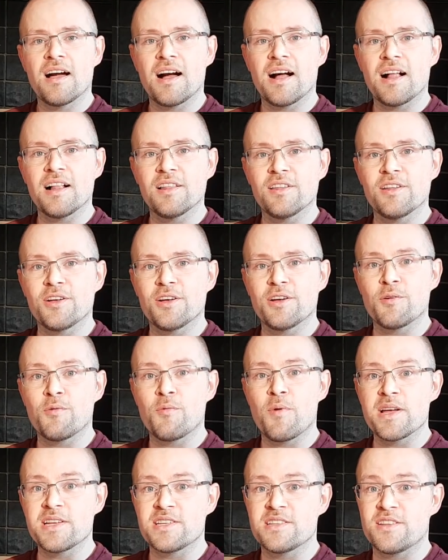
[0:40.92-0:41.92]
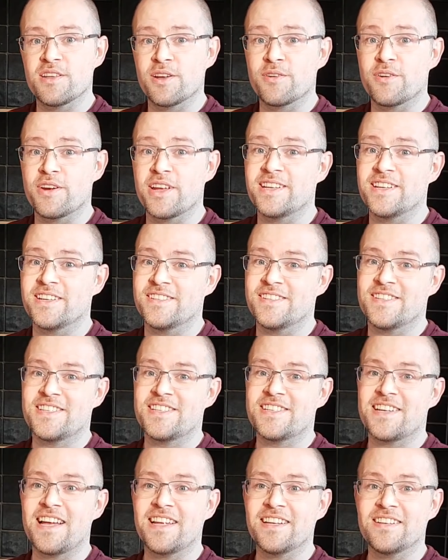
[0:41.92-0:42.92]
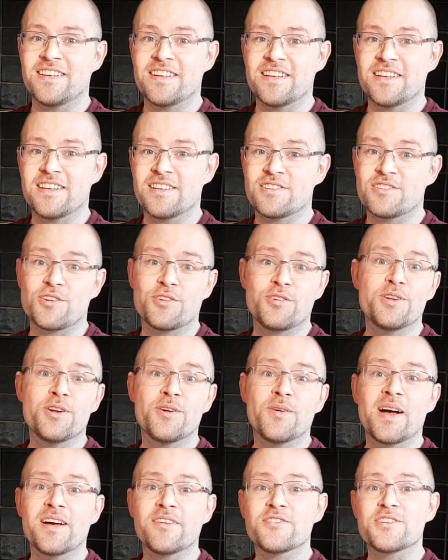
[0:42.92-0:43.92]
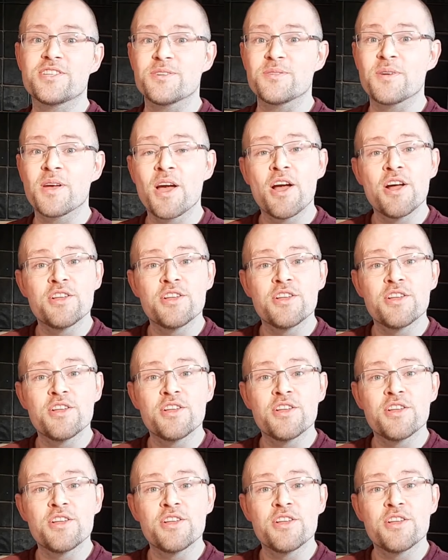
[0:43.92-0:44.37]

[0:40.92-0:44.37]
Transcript: I'll waste the ingredients, and so you don't have to.